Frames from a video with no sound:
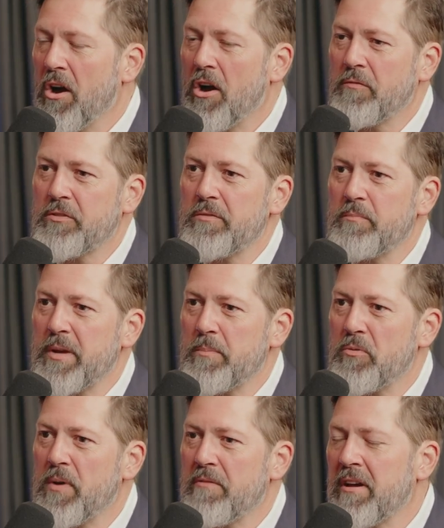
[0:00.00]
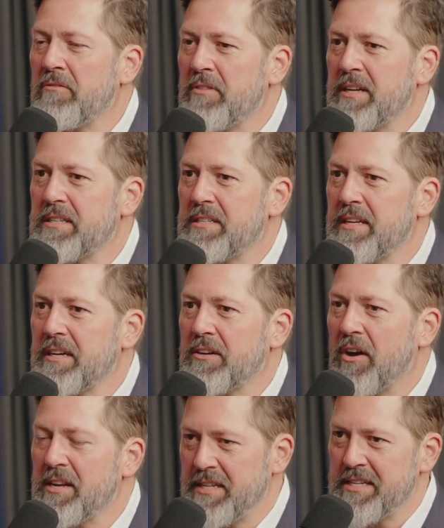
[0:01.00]
Often people have unrealistic
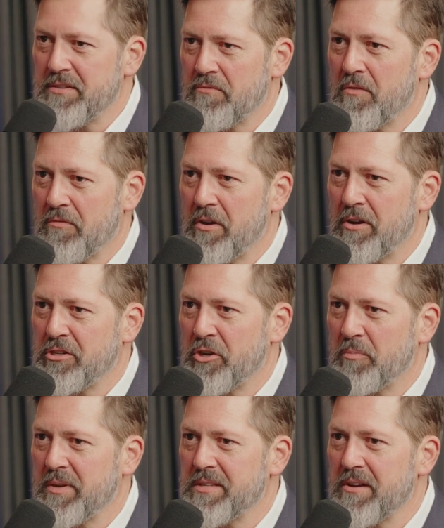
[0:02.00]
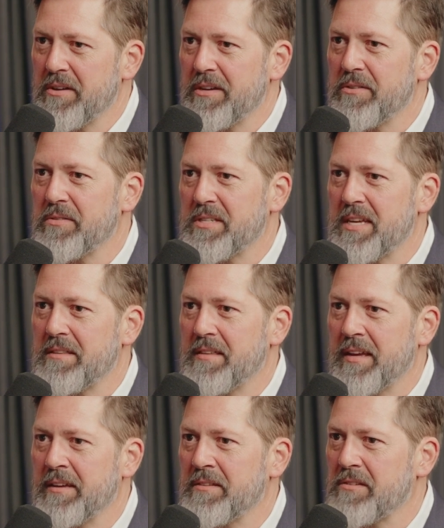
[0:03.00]
ideas of what Photoshop is, though. You see
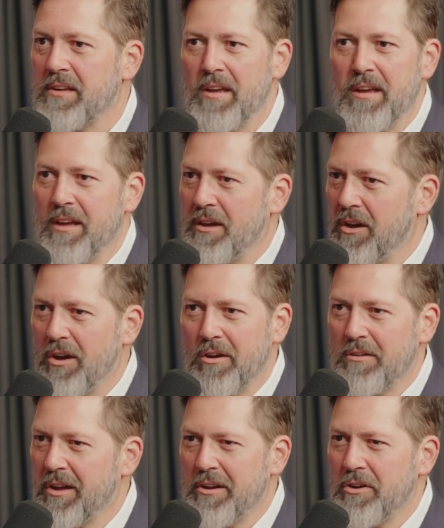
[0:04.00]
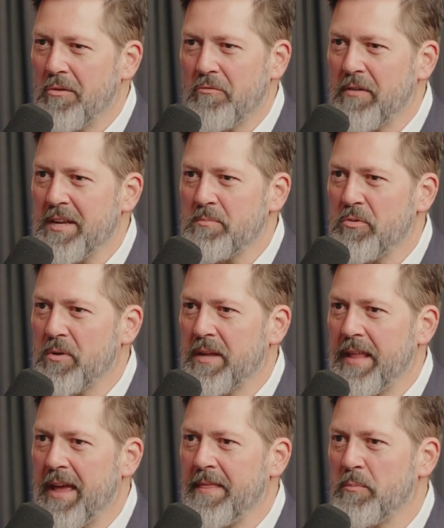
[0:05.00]
things, I don't know, on Facebook
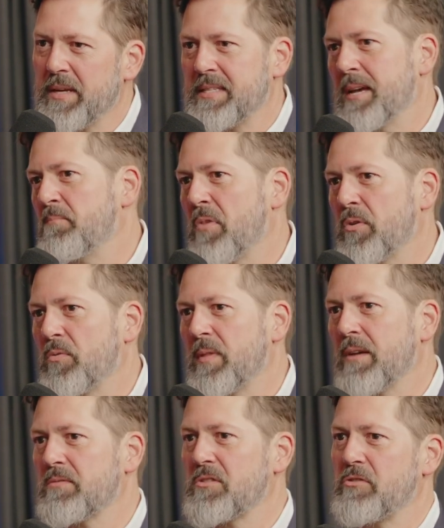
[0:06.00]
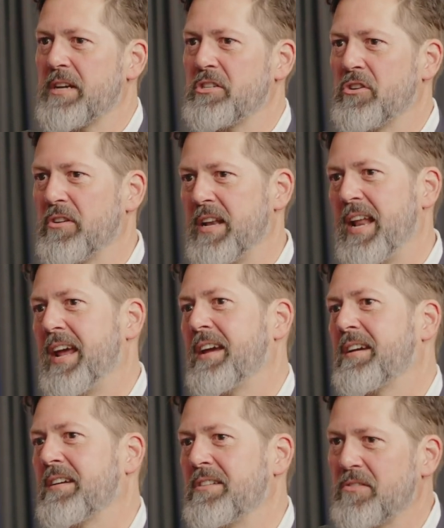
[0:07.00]
and there'll be some model and they'll stretch her neck
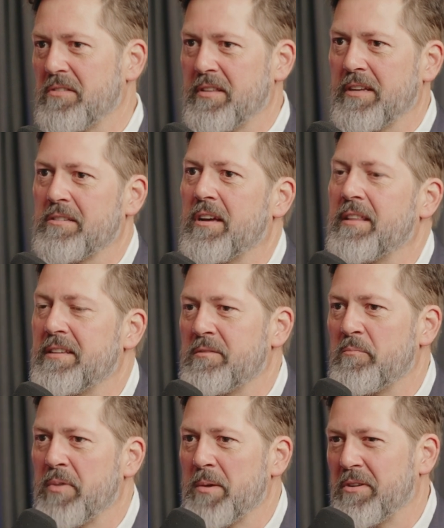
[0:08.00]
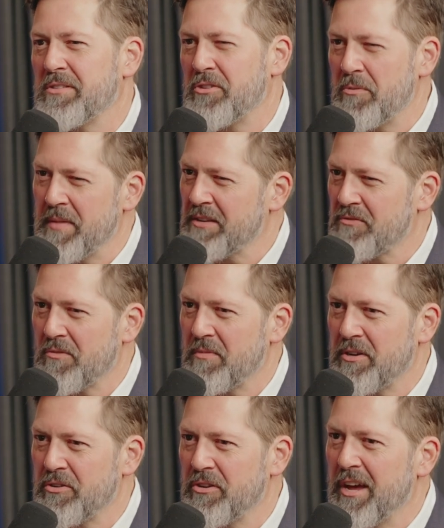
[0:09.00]
and do things like this, and people assume that's what
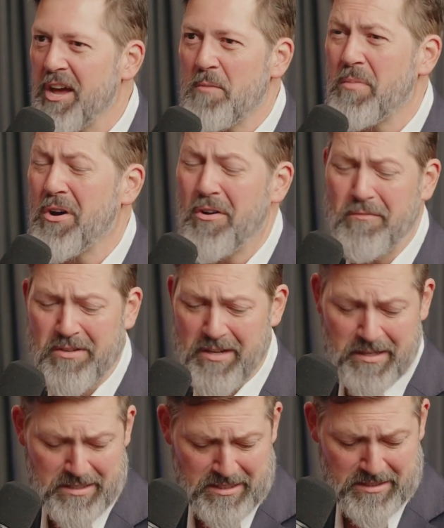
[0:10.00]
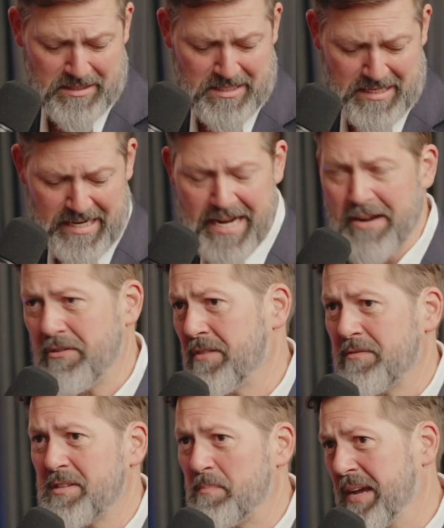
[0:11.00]
we do. But often it's just getting rid
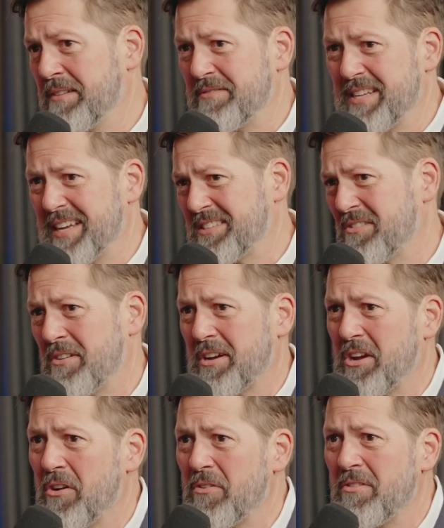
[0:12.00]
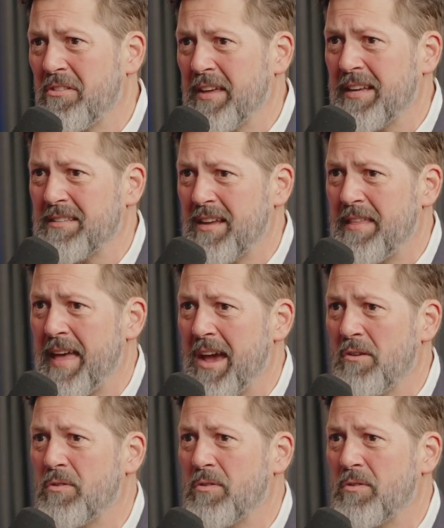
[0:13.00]
of a speck of dust on a coat and things like that.